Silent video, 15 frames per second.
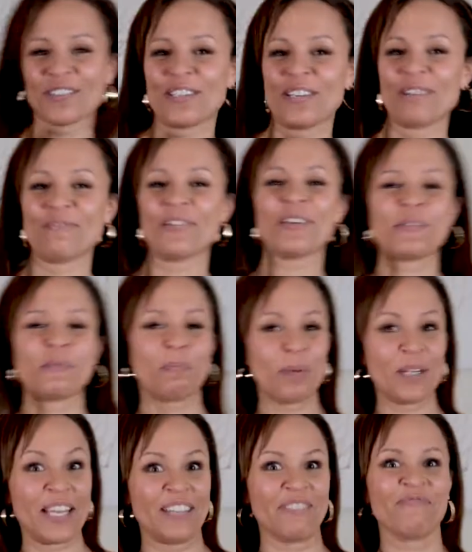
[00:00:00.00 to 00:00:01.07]
the universe.
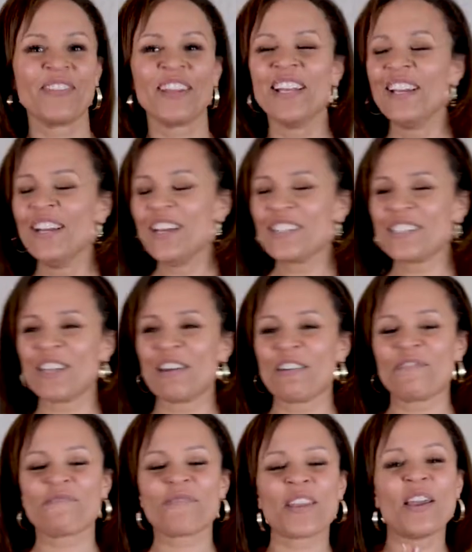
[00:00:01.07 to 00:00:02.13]
Brilliant.
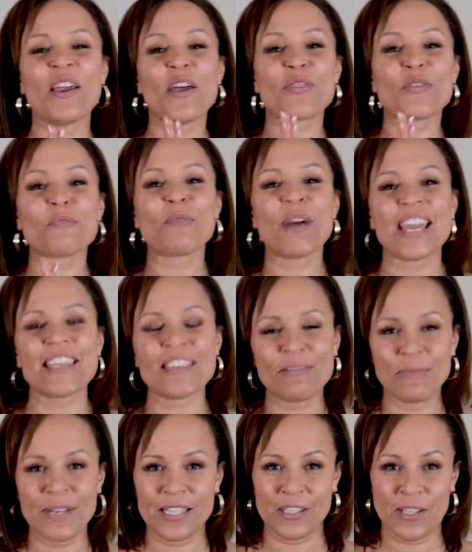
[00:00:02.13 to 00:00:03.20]
So the way that
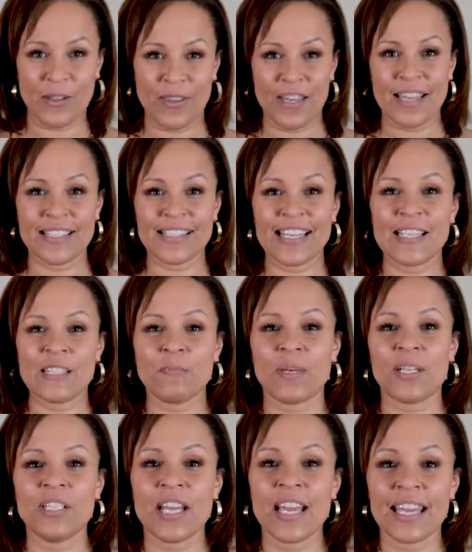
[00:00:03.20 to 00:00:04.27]
we do this is by
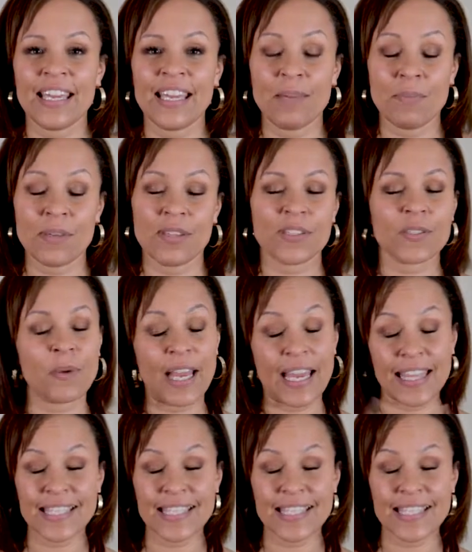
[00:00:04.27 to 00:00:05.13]
checking in with the sway.